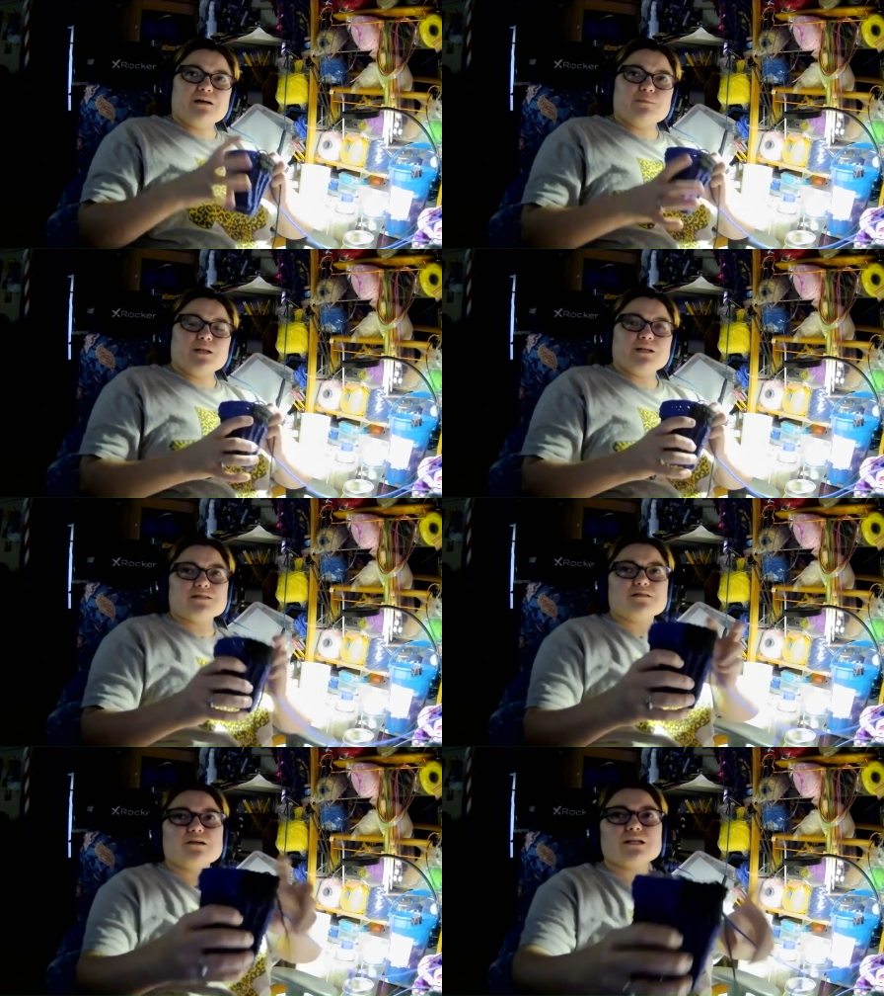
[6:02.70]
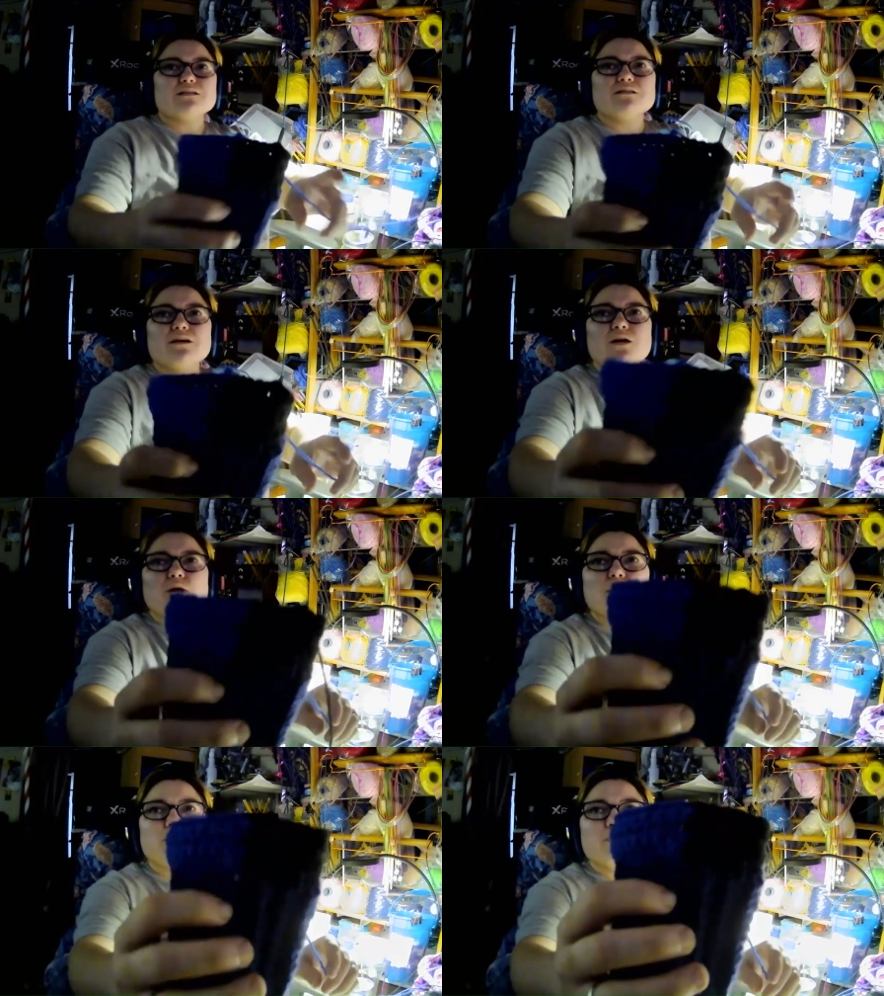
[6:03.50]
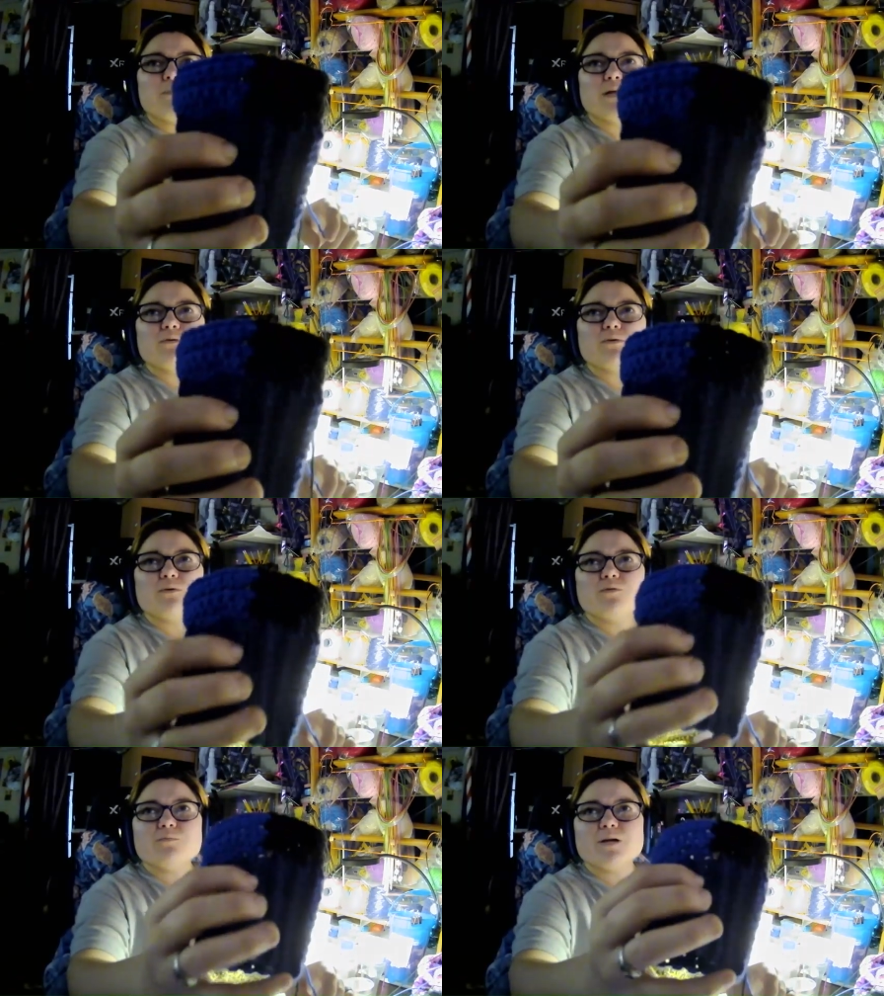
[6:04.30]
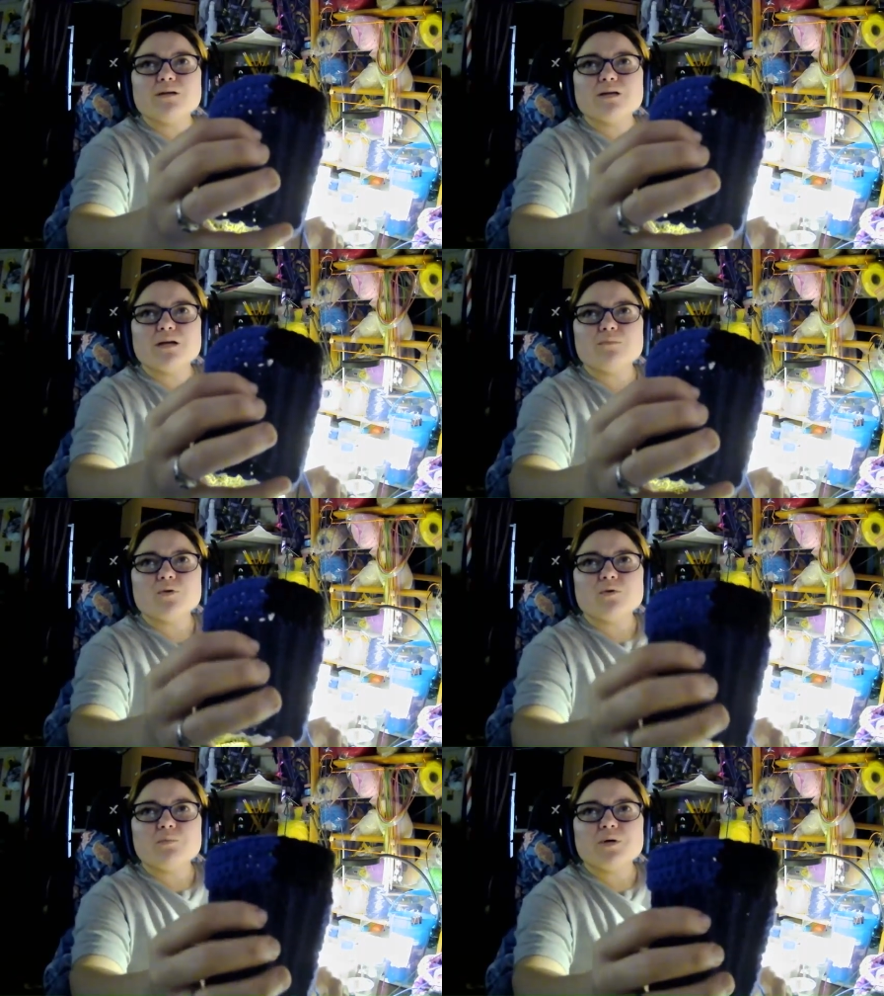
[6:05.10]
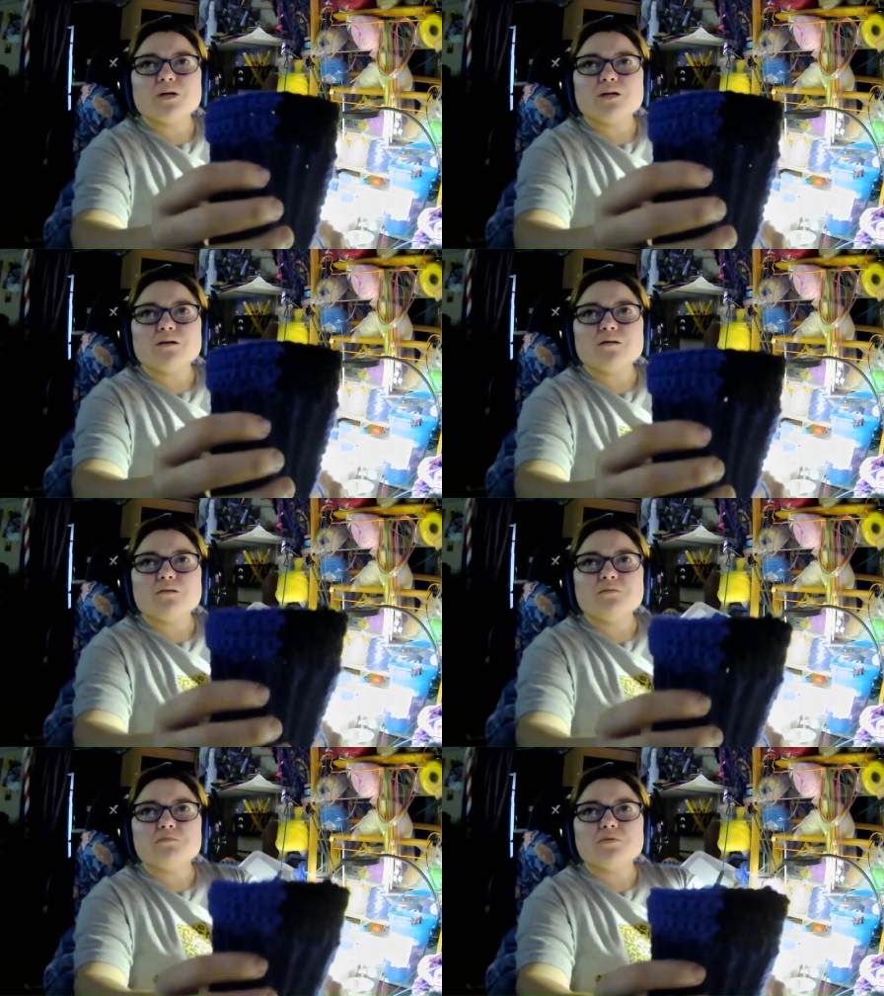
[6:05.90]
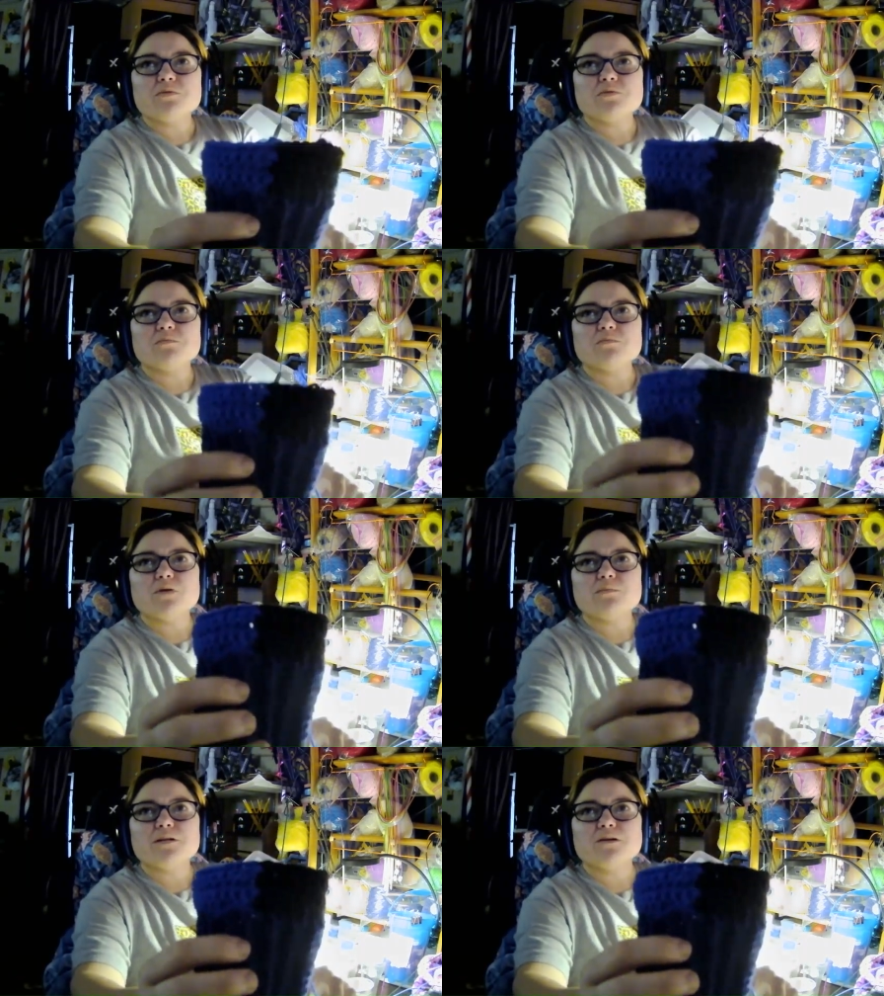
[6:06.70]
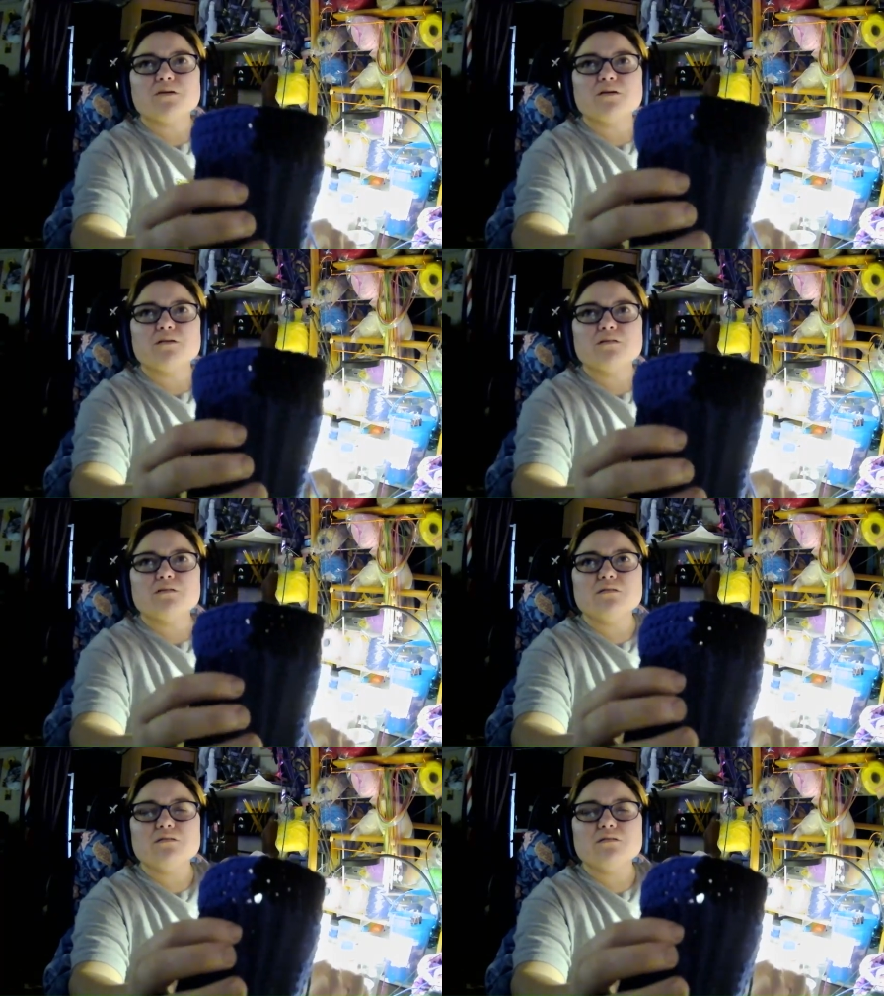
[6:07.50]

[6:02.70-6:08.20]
bad. I mean, it's not, I don't know if my camera will pick it up. Probably not.